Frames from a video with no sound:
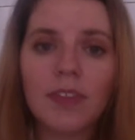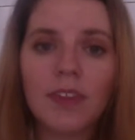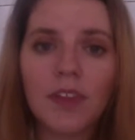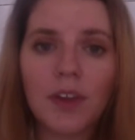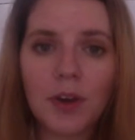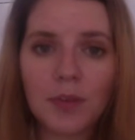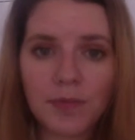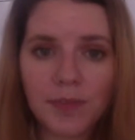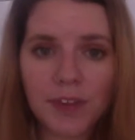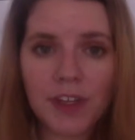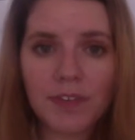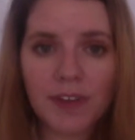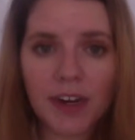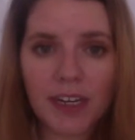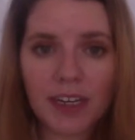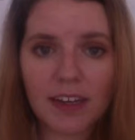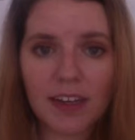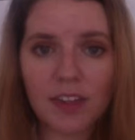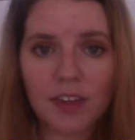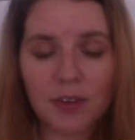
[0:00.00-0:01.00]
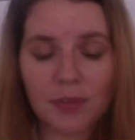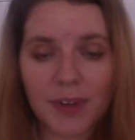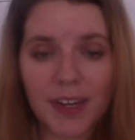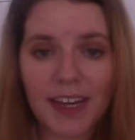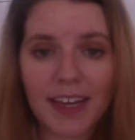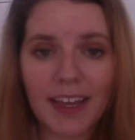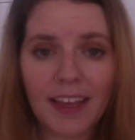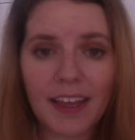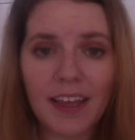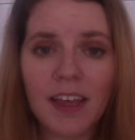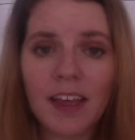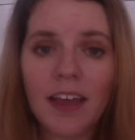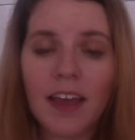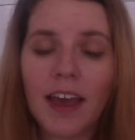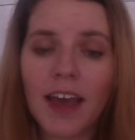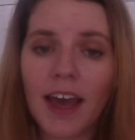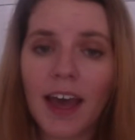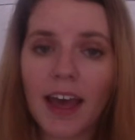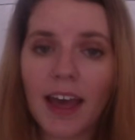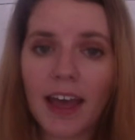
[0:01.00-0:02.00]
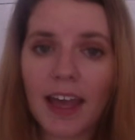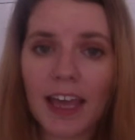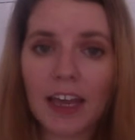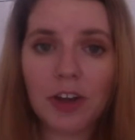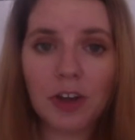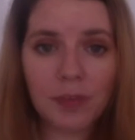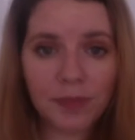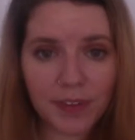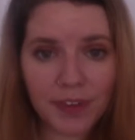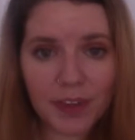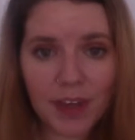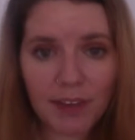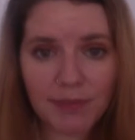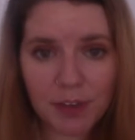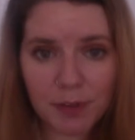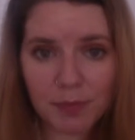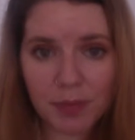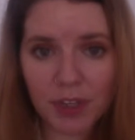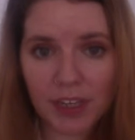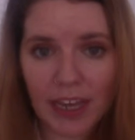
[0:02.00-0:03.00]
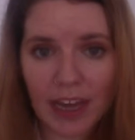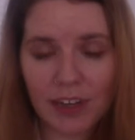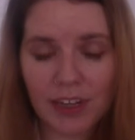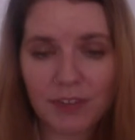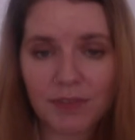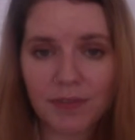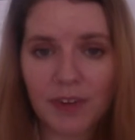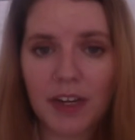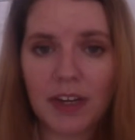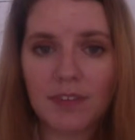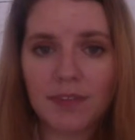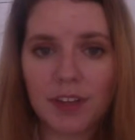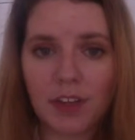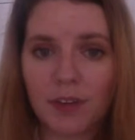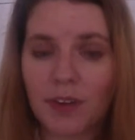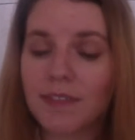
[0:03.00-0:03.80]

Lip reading: Hopefully you've already done the reading and hopefully you have your book out in front of you.